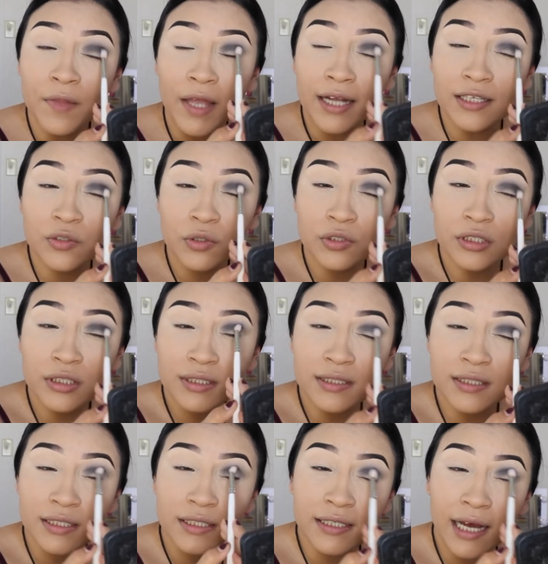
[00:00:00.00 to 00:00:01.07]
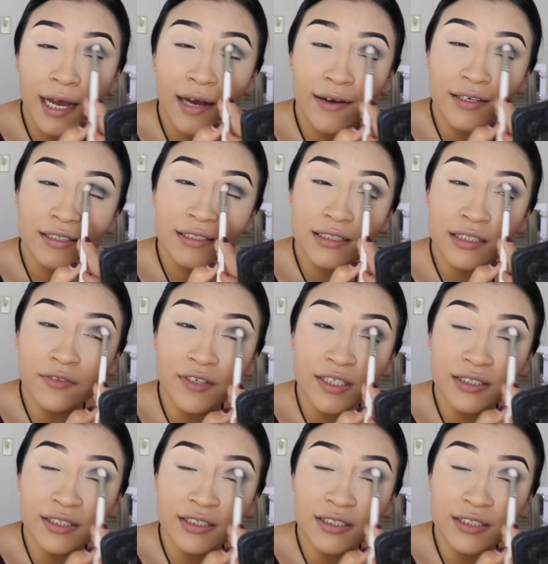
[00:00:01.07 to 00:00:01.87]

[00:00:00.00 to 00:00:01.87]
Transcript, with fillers: I told her to sit down and stuff.